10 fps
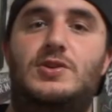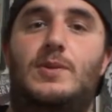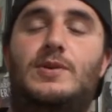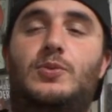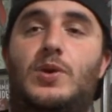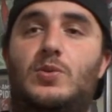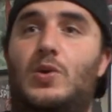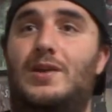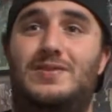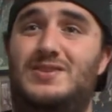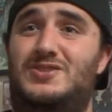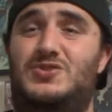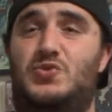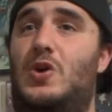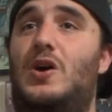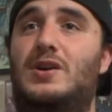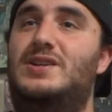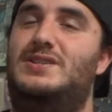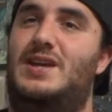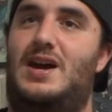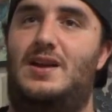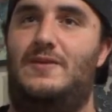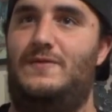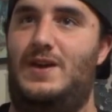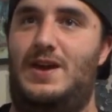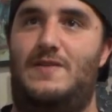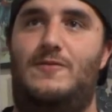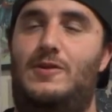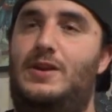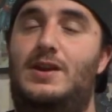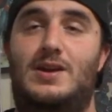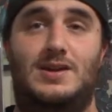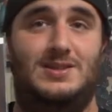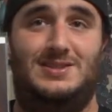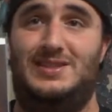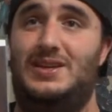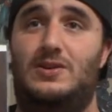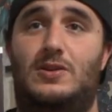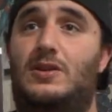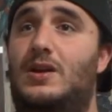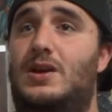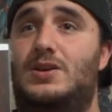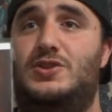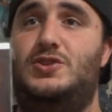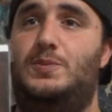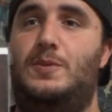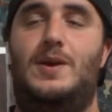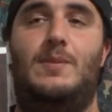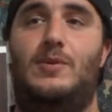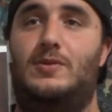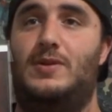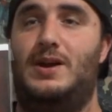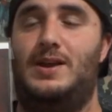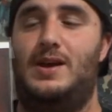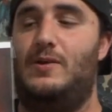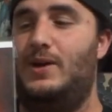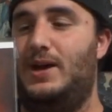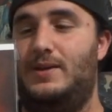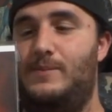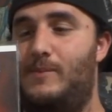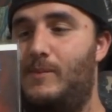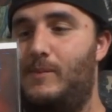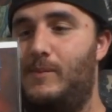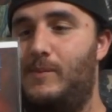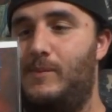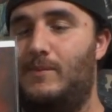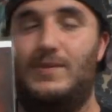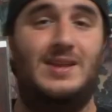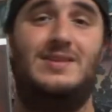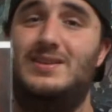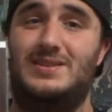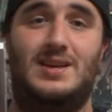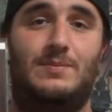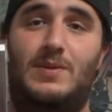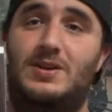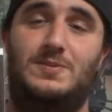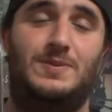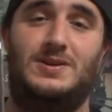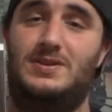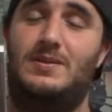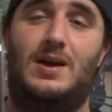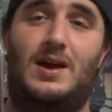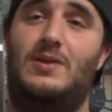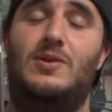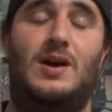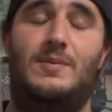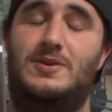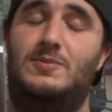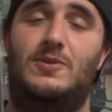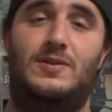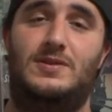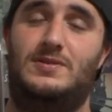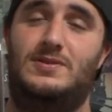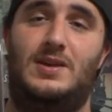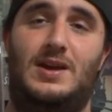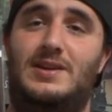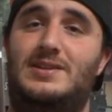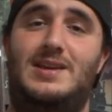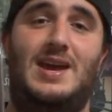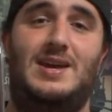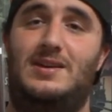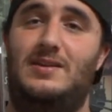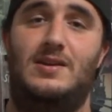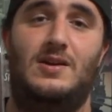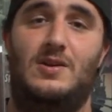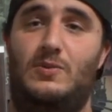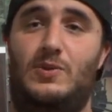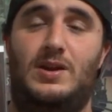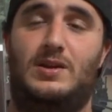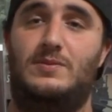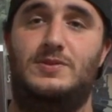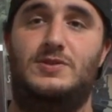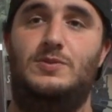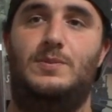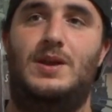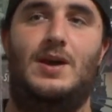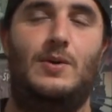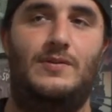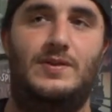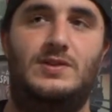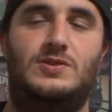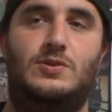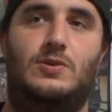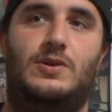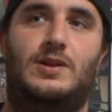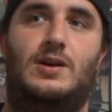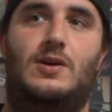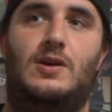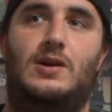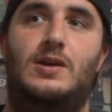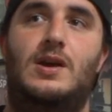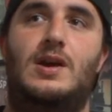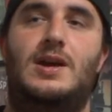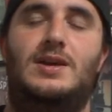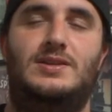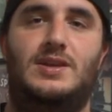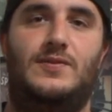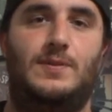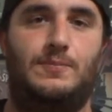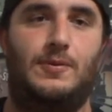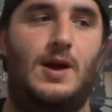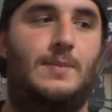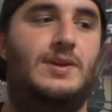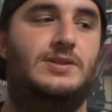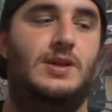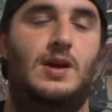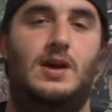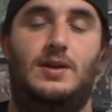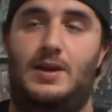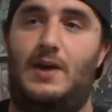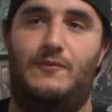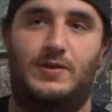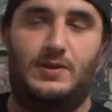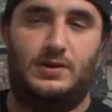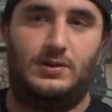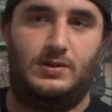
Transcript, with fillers: number 21, the strongest out of every single Superman book right now. And that's not saying much because I don't know how much more of this I could take when it comes to Superman. However, this story arc is giving promise, not for the